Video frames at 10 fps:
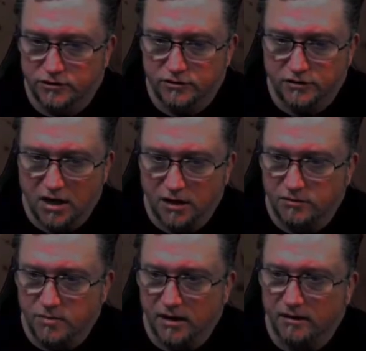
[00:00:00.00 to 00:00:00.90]
just
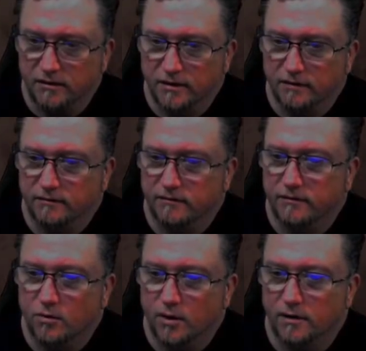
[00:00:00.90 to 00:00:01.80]
cosmetically,
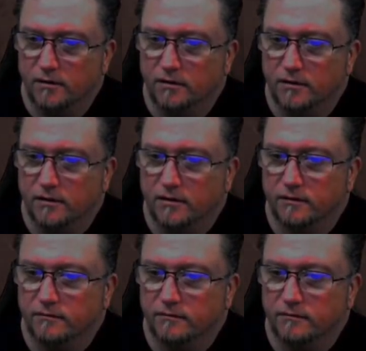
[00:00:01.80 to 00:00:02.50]
quick little look.